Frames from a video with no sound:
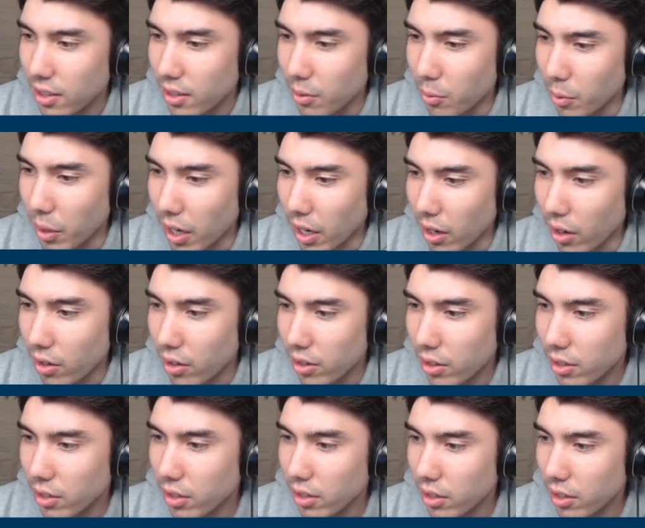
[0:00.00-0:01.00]
wow.
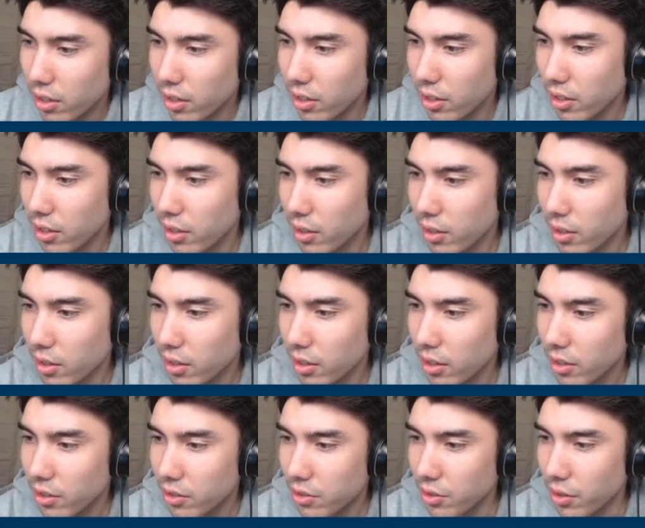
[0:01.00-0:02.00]

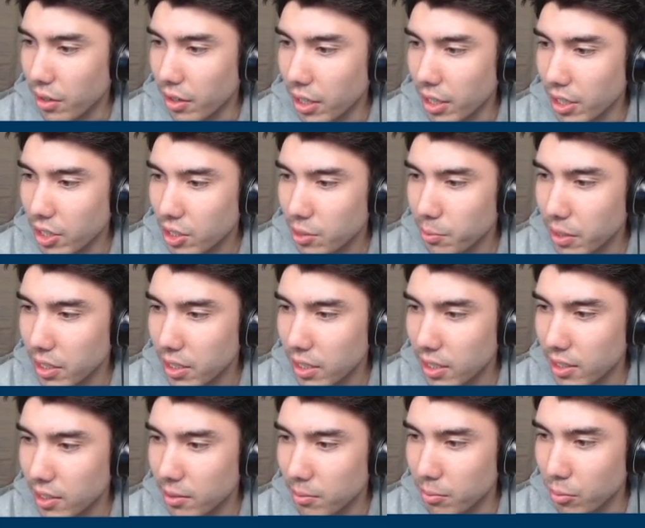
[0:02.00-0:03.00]
So are they just
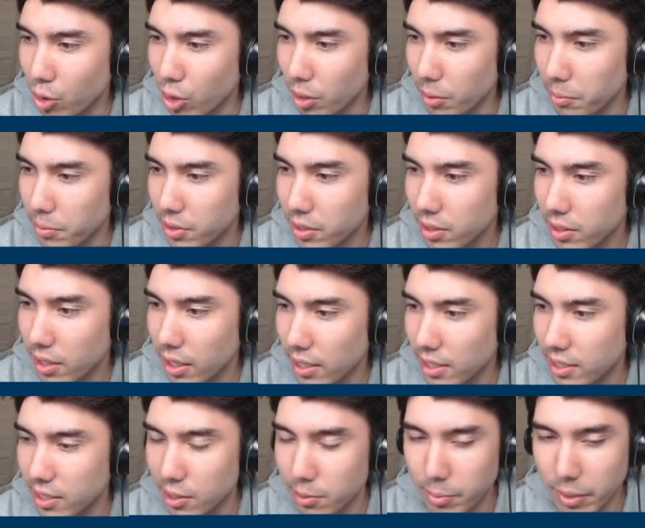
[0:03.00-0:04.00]
missing some norms? I
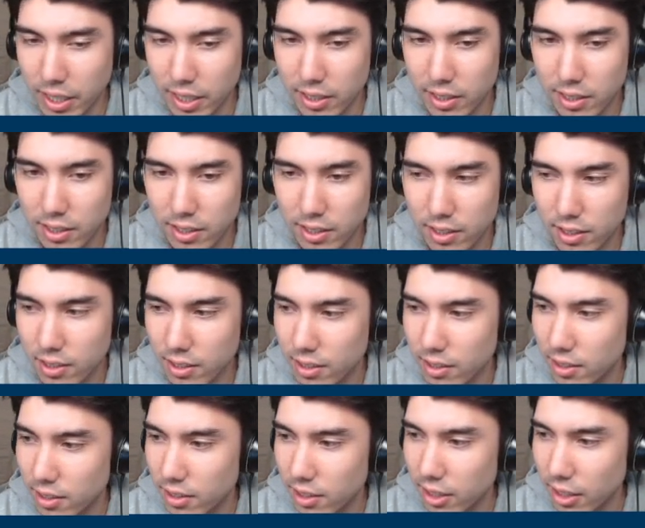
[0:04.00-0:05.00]
suspect,
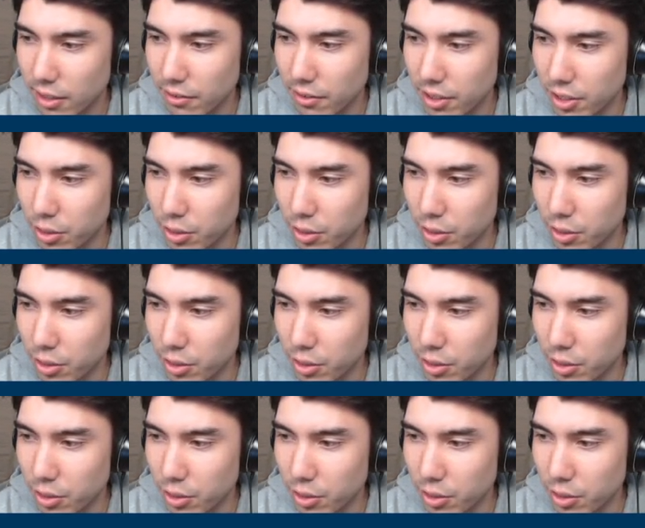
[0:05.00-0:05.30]
if they're